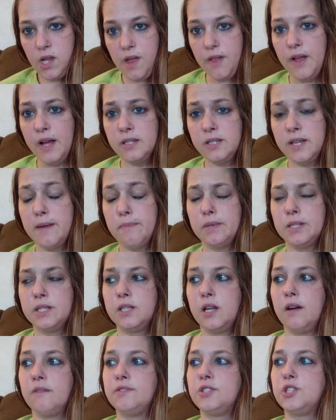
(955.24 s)
that type of
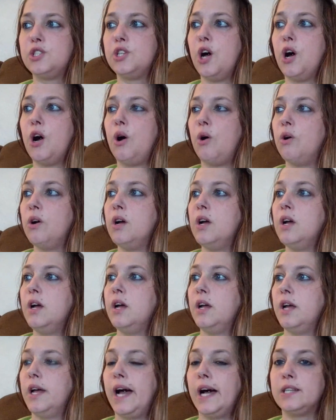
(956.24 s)
stuff. So
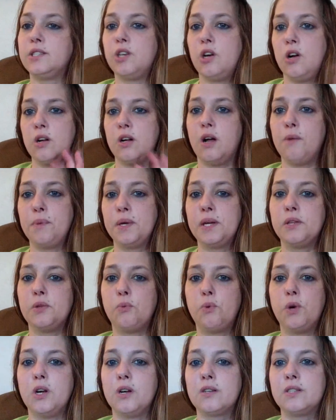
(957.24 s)
that's all coming in the
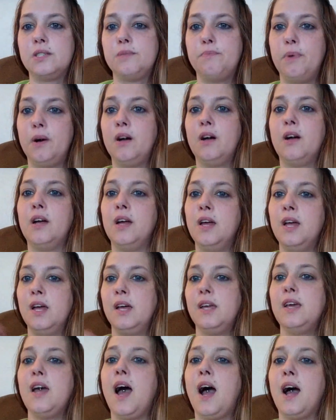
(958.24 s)
works. But
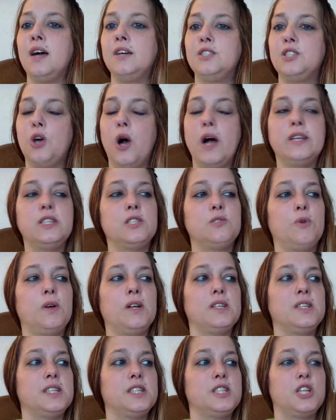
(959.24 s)
yeah, so I just
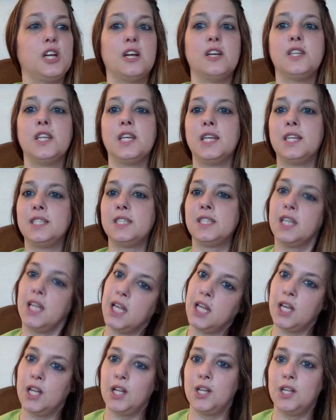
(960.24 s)
wanted to share this
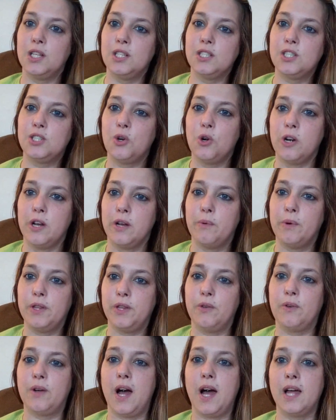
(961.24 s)
little story with
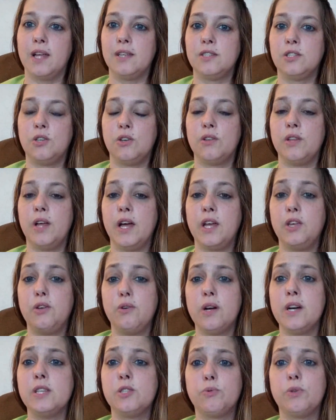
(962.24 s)
you guys, so that you
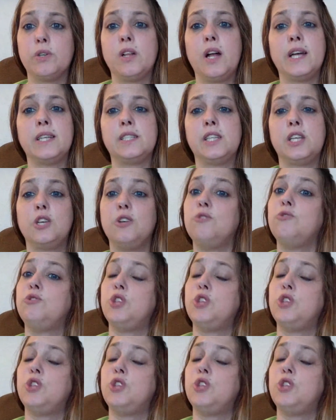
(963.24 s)
guys realize that you